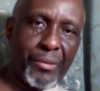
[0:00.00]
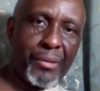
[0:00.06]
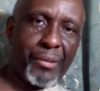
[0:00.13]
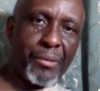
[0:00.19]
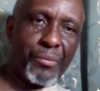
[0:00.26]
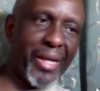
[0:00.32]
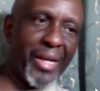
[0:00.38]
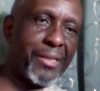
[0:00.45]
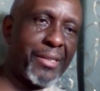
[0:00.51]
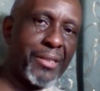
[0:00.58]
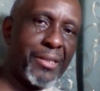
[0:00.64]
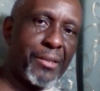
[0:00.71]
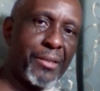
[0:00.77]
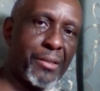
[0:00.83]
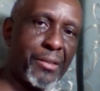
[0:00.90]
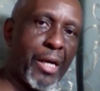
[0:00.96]
than it is
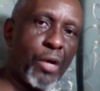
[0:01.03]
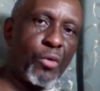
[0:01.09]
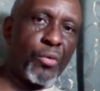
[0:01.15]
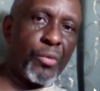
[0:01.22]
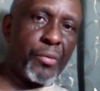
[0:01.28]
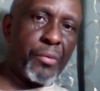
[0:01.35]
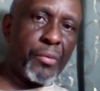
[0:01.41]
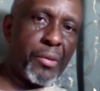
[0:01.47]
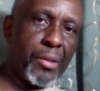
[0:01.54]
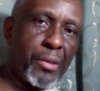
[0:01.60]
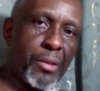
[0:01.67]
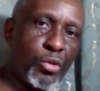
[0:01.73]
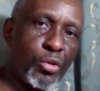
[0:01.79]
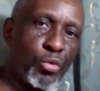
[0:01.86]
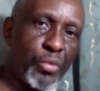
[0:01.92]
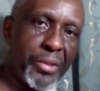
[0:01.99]
now to
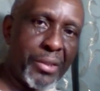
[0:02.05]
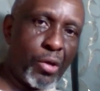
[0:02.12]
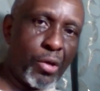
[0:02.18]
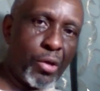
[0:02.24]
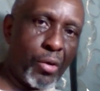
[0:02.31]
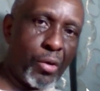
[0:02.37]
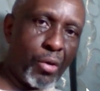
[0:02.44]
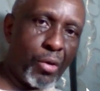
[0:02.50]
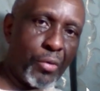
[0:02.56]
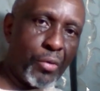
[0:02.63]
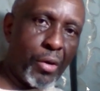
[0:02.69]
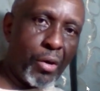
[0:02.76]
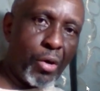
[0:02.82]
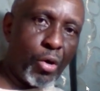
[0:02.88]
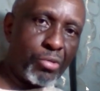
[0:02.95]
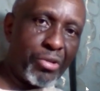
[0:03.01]
do it the
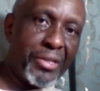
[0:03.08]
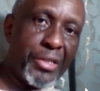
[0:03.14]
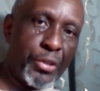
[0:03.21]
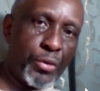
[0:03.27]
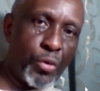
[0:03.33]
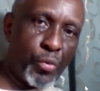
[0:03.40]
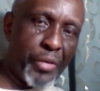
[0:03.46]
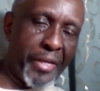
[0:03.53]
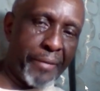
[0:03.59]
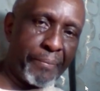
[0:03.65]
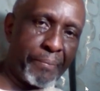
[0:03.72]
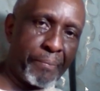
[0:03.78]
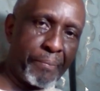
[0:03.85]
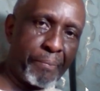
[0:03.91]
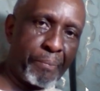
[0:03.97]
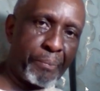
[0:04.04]
traditional way.
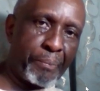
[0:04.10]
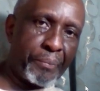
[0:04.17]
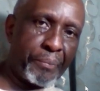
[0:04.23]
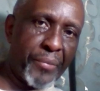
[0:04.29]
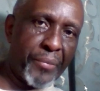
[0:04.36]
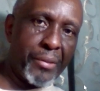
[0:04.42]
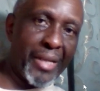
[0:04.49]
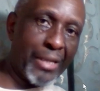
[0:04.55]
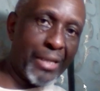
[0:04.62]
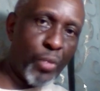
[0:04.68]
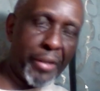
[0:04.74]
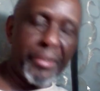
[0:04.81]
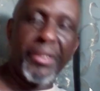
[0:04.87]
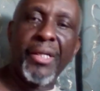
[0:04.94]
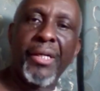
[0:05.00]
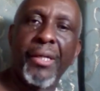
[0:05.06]
That's one.
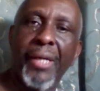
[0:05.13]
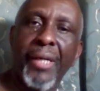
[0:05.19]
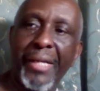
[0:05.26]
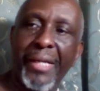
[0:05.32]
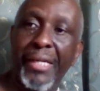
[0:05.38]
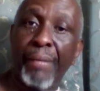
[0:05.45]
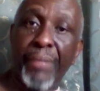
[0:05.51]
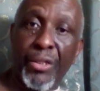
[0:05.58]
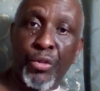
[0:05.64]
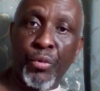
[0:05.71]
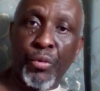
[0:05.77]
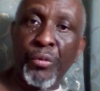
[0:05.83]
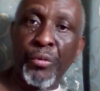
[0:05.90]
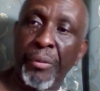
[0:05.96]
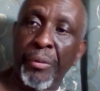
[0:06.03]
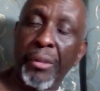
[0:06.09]
And number two,
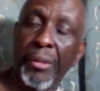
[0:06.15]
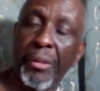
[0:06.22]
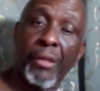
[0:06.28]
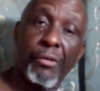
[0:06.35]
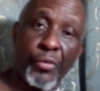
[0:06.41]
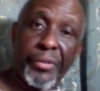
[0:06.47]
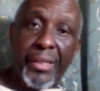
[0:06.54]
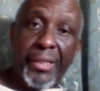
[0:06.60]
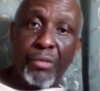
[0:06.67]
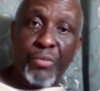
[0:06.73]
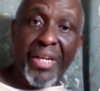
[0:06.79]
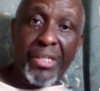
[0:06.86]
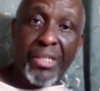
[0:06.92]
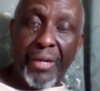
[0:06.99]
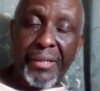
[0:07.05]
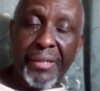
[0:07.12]
for the
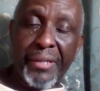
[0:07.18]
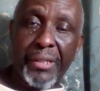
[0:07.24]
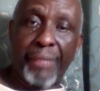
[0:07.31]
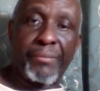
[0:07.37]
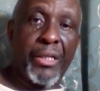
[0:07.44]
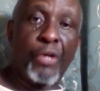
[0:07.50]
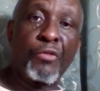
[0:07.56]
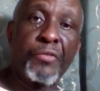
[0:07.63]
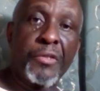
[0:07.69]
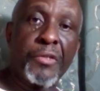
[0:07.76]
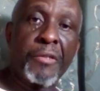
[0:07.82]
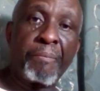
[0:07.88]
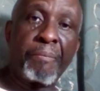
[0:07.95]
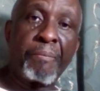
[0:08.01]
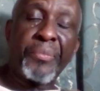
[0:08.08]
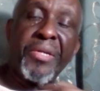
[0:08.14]
restaurant themselves,
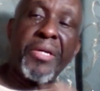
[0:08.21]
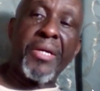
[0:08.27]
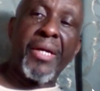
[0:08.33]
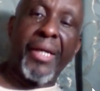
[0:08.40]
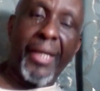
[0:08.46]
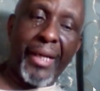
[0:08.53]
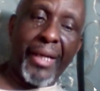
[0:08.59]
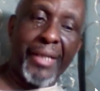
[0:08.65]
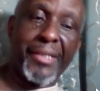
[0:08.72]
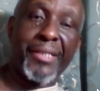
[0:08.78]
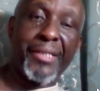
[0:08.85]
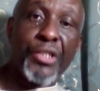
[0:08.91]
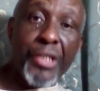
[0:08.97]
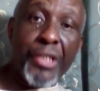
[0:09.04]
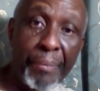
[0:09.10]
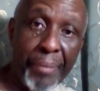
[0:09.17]
it is
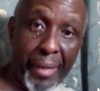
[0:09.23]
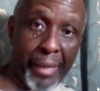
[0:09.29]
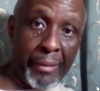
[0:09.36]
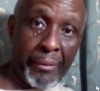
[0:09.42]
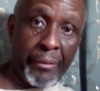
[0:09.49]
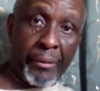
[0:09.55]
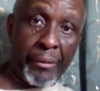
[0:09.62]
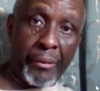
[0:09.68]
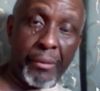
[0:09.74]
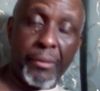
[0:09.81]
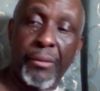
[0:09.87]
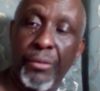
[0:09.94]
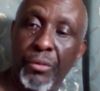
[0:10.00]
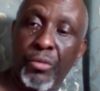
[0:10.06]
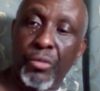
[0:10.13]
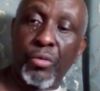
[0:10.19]
cheaper
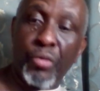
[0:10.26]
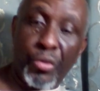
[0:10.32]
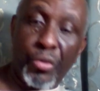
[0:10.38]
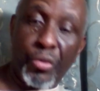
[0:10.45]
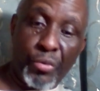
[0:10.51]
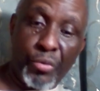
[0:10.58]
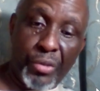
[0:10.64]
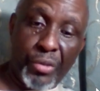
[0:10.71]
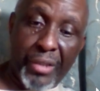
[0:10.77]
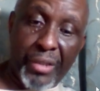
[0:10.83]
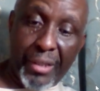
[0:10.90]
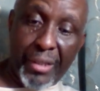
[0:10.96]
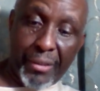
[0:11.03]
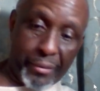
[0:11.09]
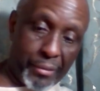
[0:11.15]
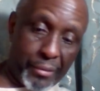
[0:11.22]
to use the
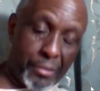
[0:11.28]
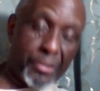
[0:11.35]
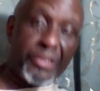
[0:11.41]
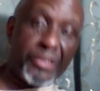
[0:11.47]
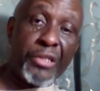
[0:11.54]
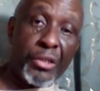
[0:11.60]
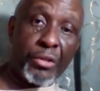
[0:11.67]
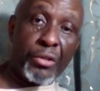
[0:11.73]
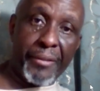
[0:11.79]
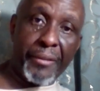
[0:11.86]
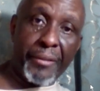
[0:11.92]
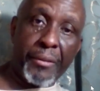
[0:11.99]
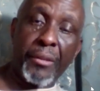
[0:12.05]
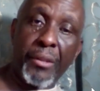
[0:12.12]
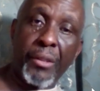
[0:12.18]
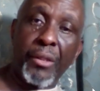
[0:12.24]
digital method
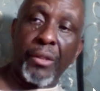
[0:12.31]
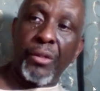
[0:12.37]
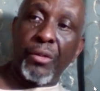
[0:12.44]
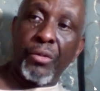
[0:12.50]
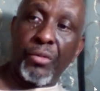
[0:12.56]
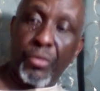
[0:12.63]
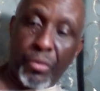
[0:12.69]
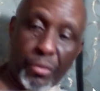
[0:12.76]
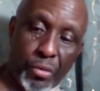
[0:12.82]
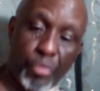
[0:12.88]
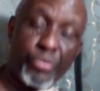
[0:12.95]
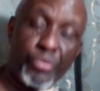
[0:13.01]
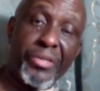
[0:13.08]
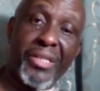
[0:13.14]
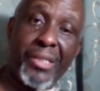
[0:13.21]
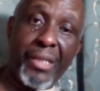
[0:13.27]
to
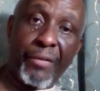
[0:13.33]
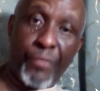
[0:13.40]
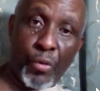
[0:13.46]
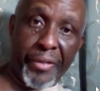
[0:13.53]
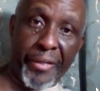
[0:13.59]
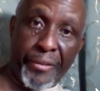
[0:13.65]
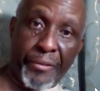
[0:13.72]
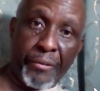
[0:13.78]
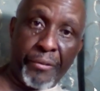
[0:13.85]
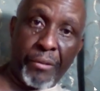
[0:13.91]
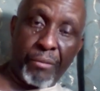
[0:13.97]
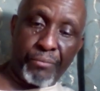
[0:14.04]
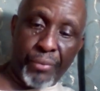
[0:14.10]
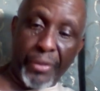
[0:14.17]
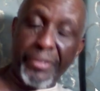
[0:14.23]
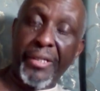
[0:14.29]
receive orders,
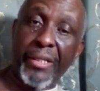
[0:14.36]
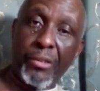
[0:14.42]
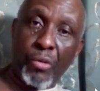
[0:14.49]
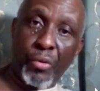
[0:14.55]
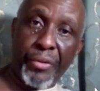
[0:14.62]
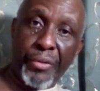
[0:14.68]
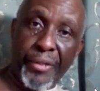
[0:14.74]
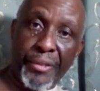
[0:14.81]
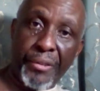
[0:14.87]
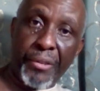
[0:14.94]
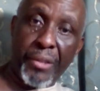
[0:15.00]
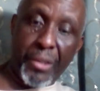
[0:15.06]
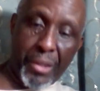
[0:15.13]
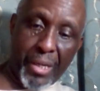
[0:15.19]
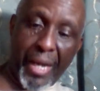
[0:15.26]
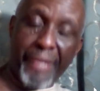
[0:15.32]
process orders,
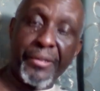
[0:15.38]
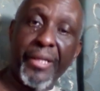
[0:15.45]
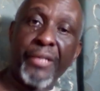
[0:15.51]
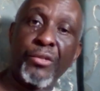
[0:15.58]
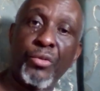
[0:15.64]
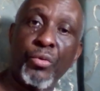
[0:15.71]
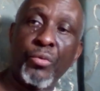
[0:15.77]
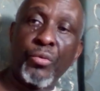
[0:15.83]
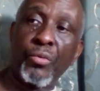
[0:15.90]
and then to